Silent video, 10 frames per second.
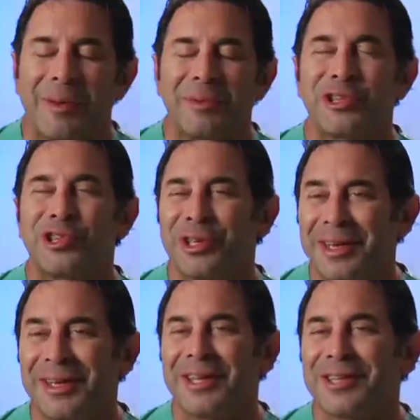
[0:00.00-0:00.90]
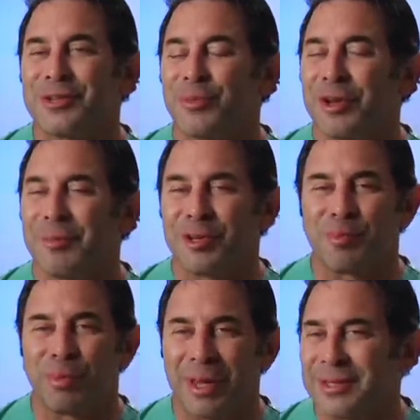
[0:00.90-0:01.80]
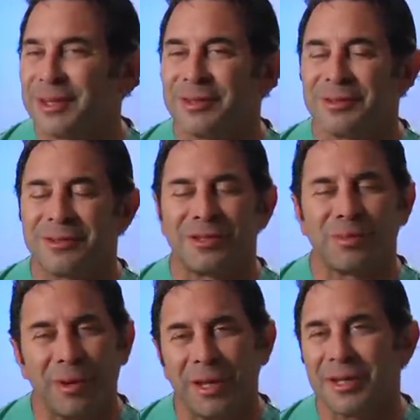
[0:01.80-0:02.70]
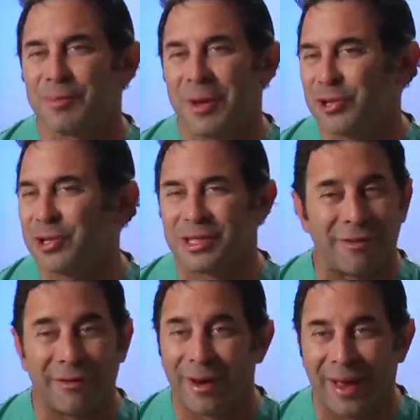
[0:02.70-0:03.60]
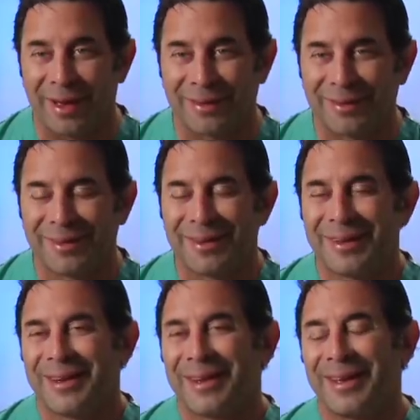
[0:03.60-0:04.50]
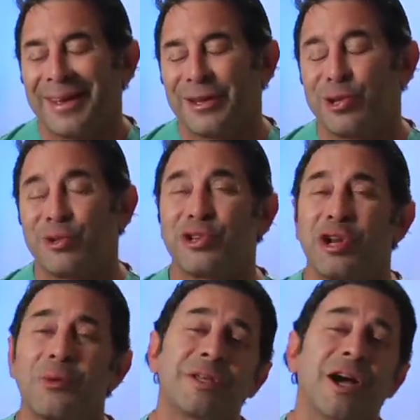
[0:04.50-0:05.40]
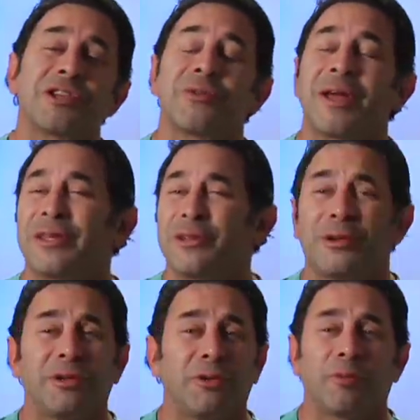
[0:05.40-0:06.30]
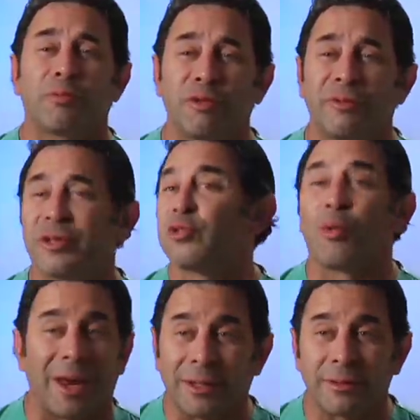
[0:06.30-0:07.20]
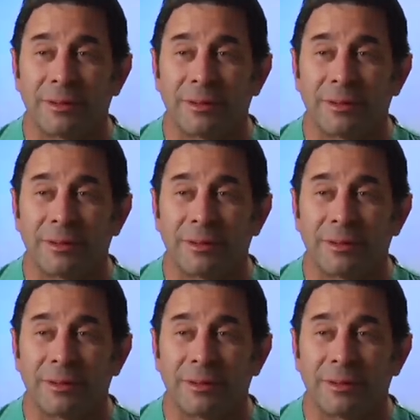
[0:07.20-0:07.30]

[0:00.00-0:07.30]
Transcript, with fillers: I mean, she is one of the most pleasant, sweetest patients I've ever had. And she goes, you know what, doctor, anything you can do to improve it is great,